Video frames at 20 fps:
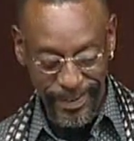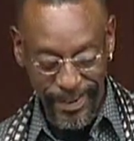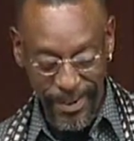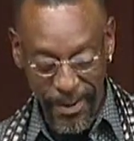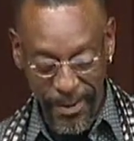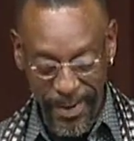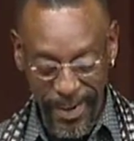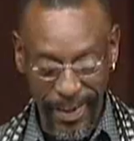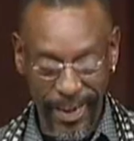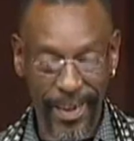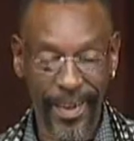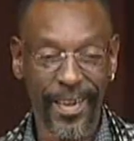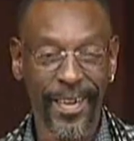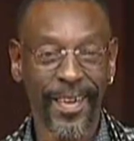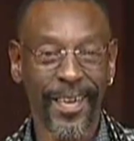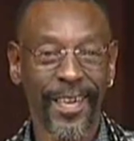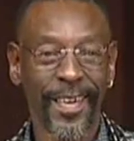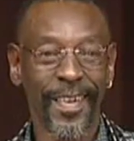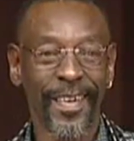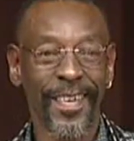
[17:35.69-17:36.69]
Okay,
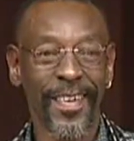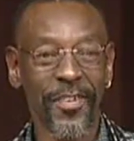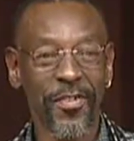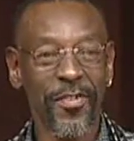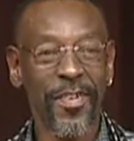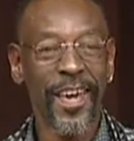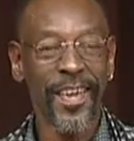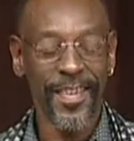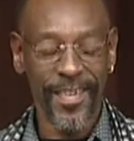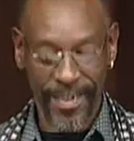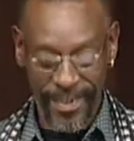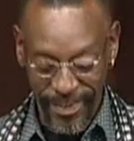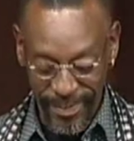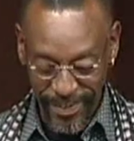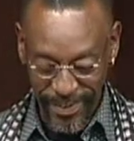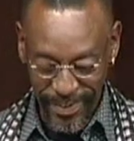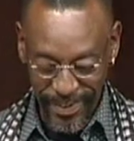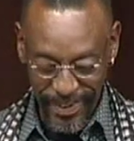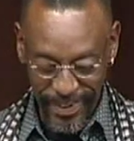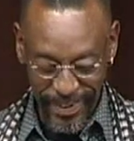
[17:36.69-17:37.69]
let's try this.
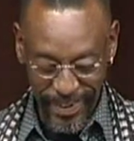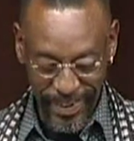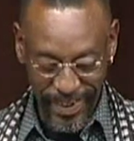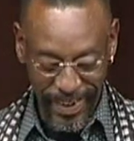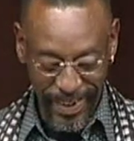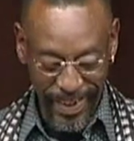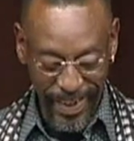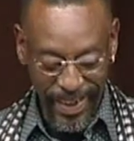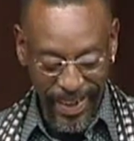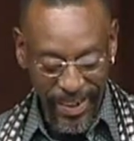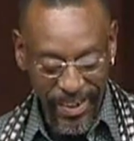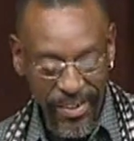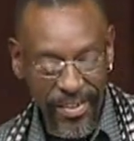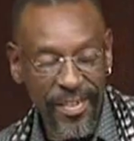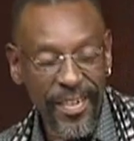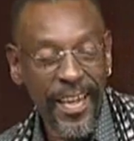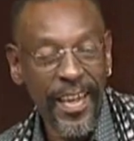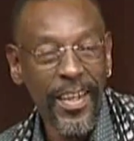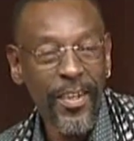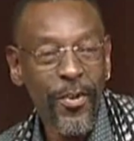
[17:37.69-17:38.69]

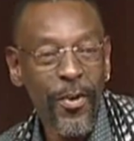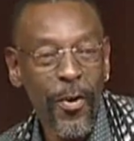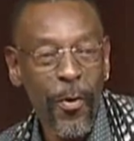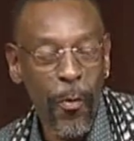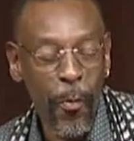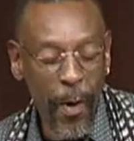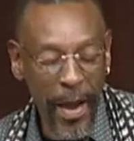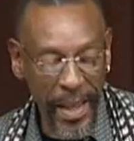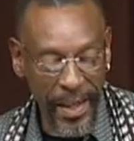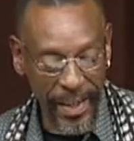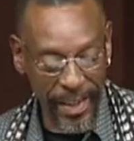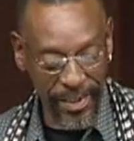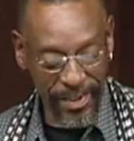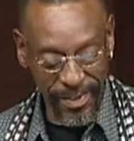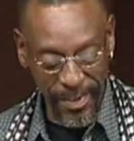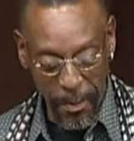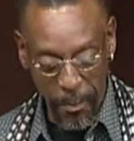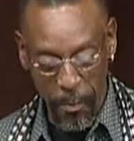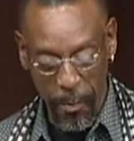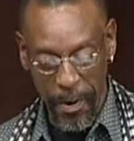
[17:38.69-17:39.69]
Say you're waiting
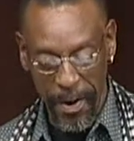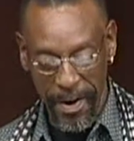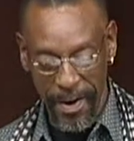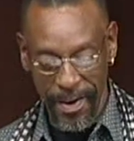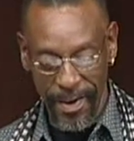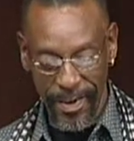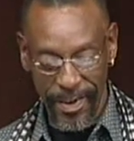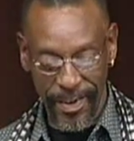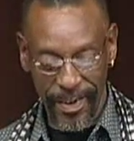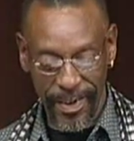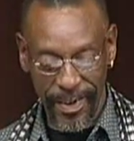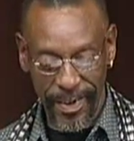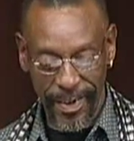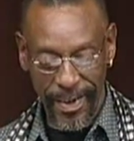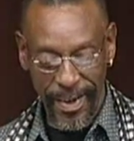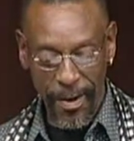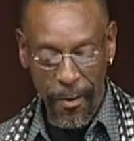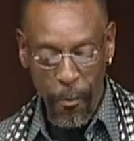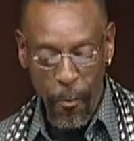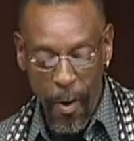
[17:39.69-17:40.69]
somewhere,
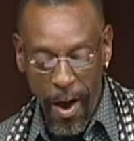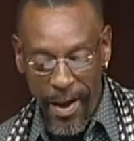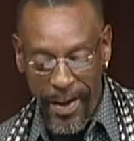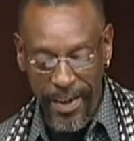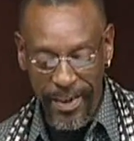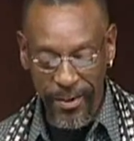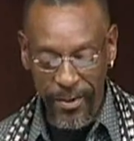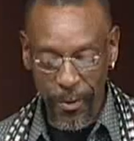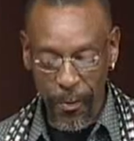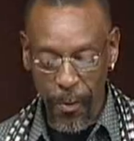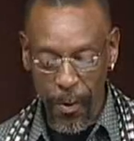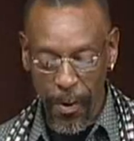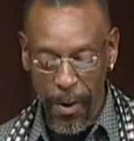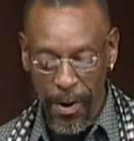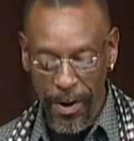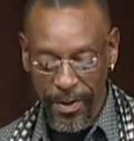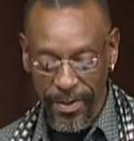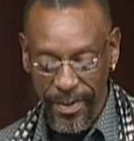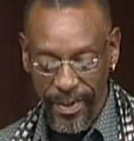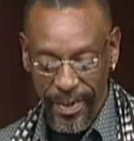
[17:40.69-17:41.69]
walking
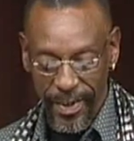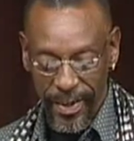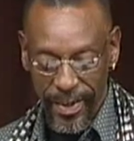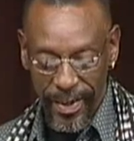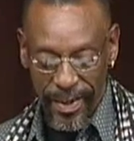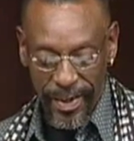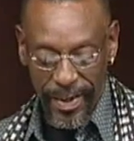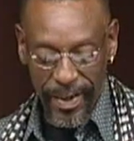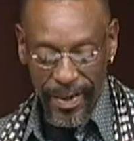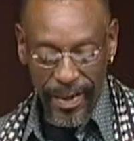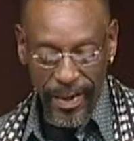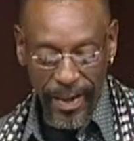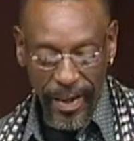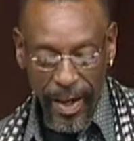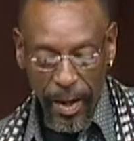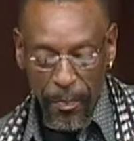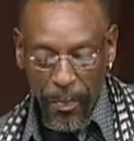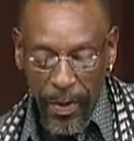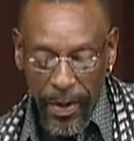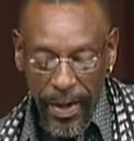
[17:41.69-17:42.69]
towards
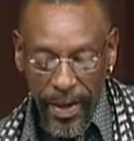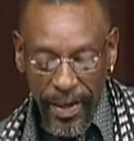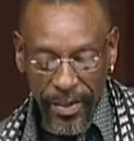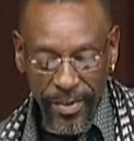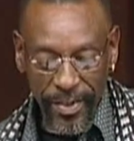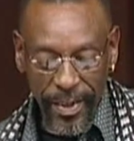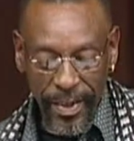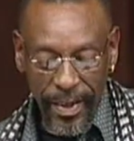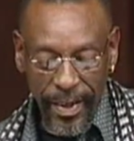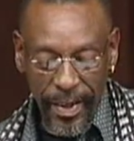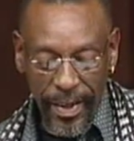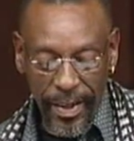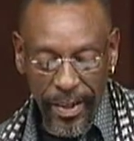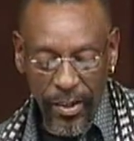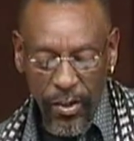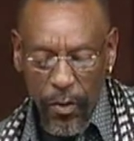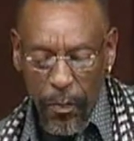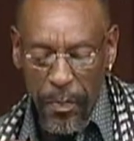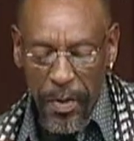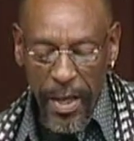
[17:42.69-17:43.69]
a place
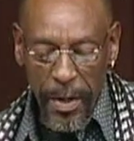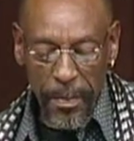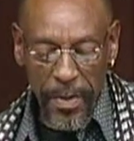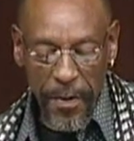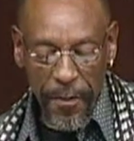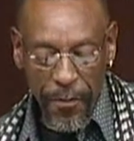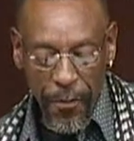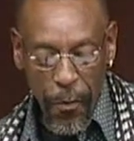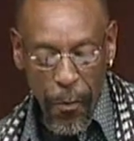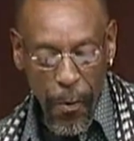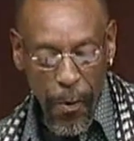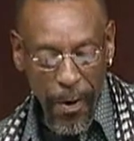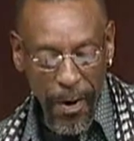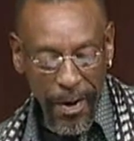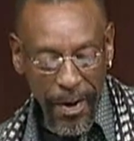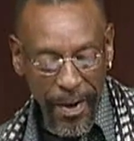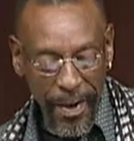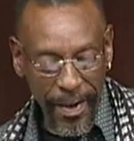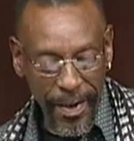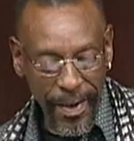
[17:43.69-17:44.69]
you've been
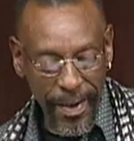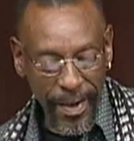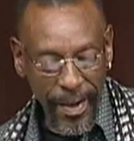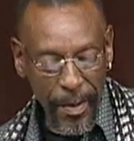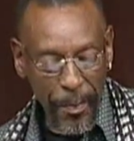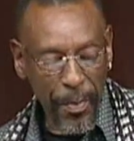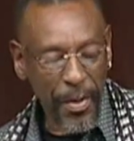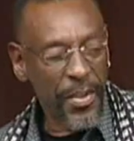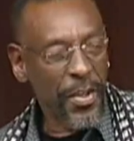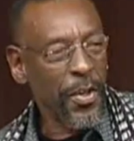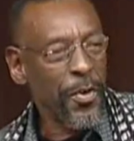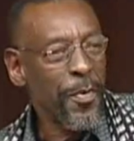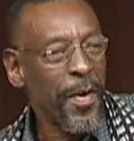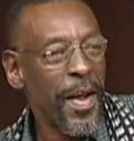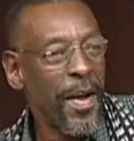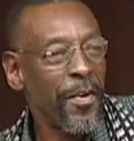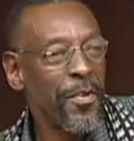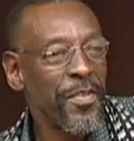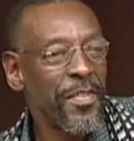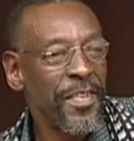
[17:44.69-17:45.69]
before, but the
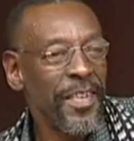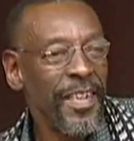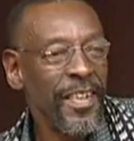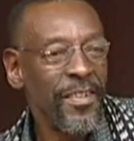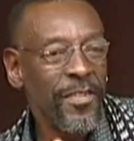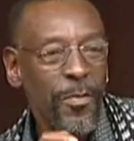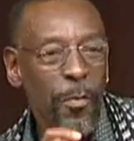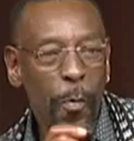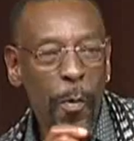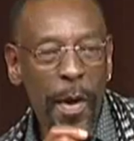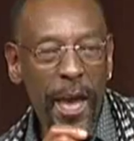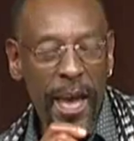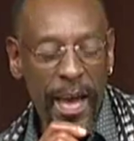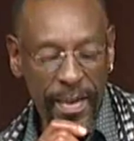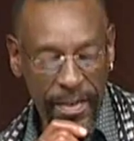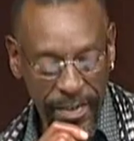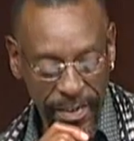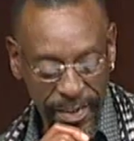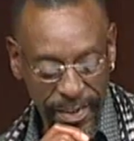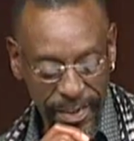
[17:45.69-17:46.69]
ground seems
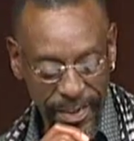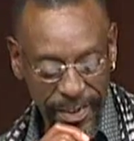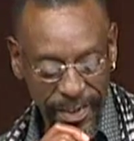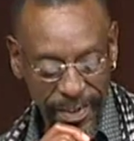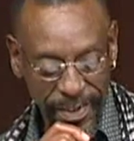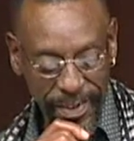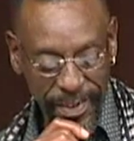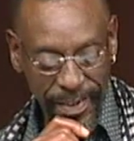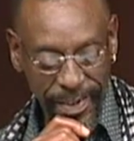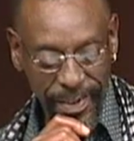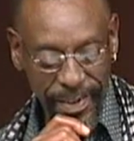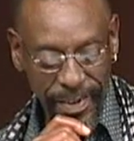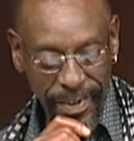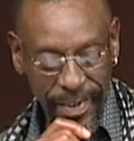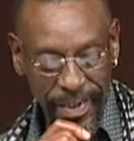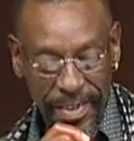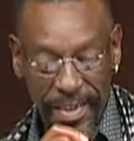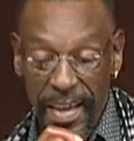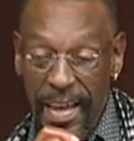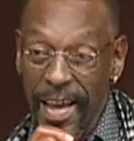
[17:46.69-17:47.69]
wet,
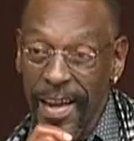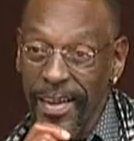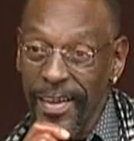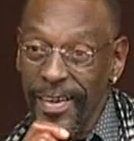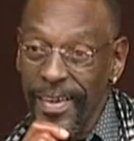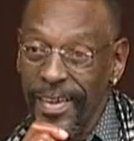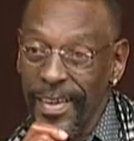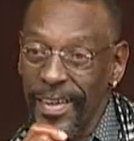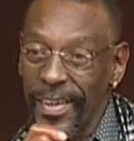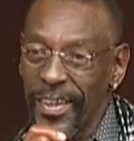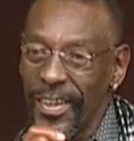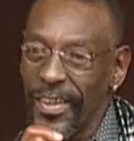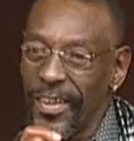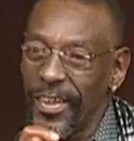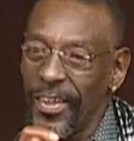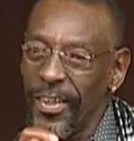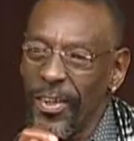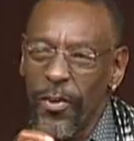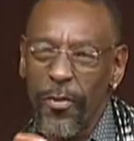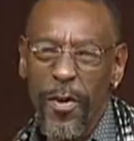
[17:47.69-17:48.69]
yet
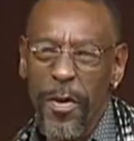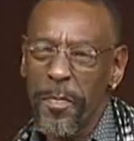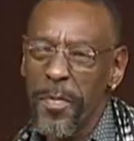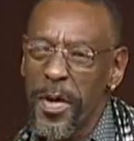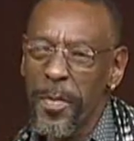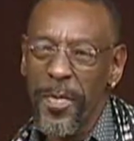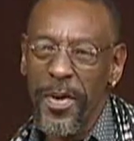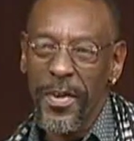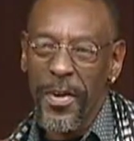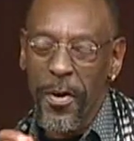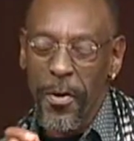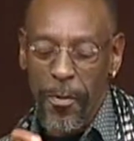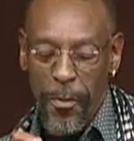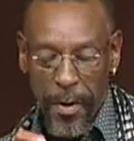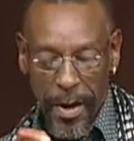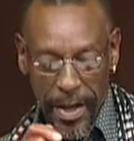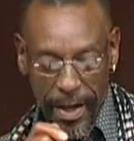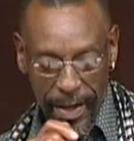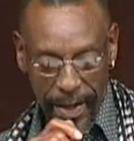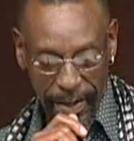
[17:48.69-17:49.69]
you remember no
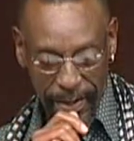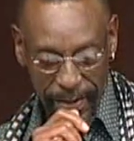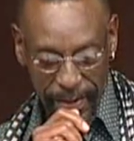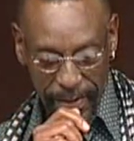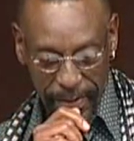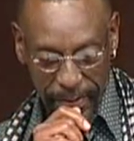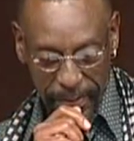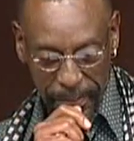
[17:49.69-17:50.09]
rain.